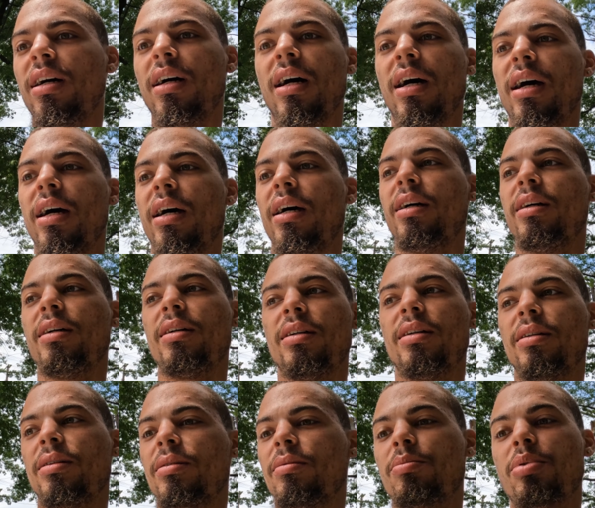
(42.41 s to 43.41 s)

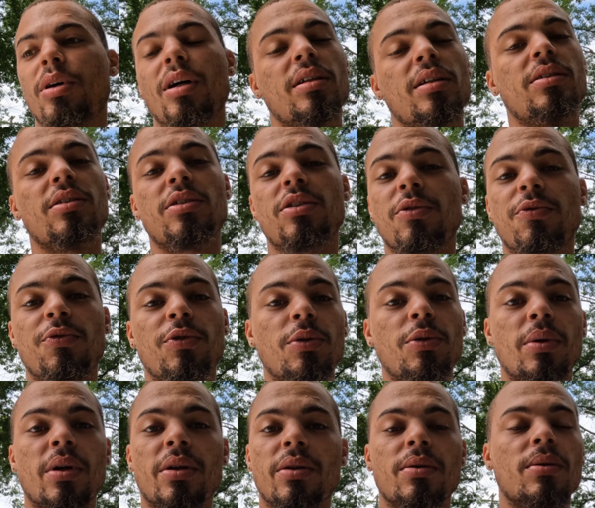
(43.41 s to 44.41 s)
and probably just a
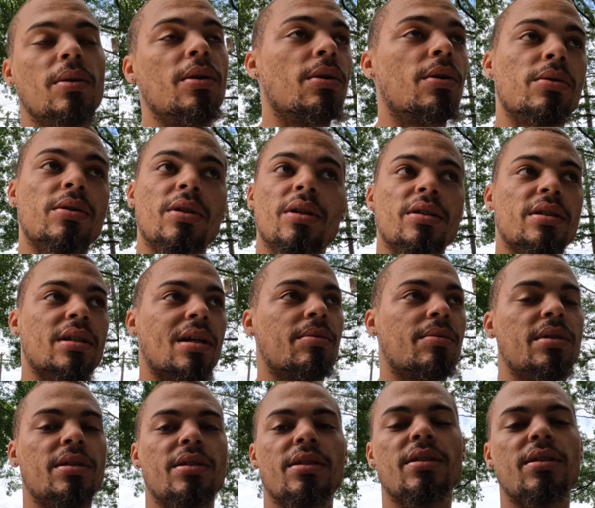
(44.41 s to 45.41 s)
few other little things that
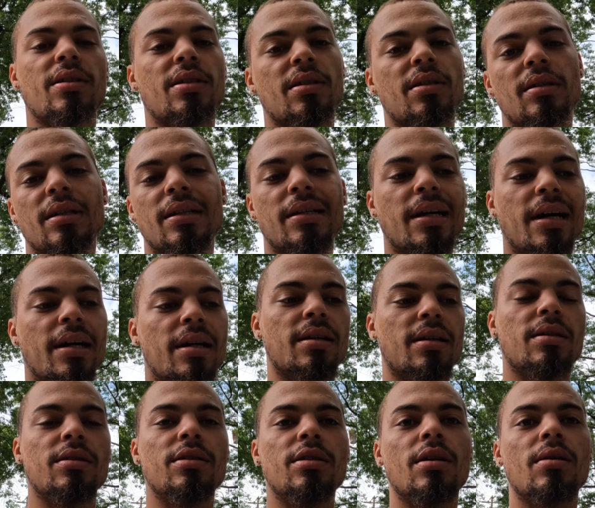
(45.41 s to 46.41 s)
we just gotta,
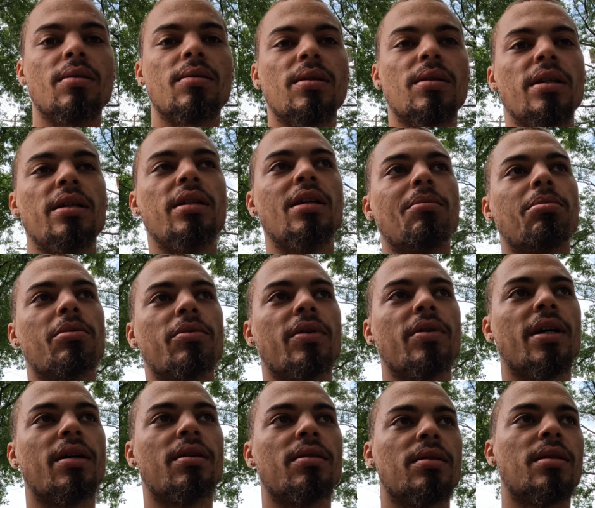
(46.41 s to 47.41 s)
you know, clean up
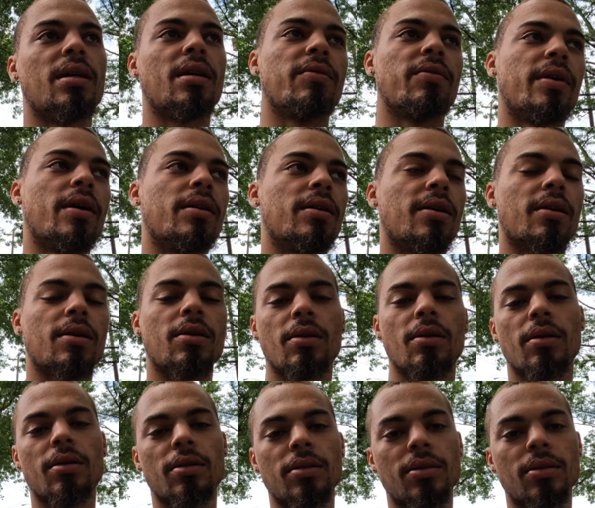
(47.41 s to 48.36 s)
around our car.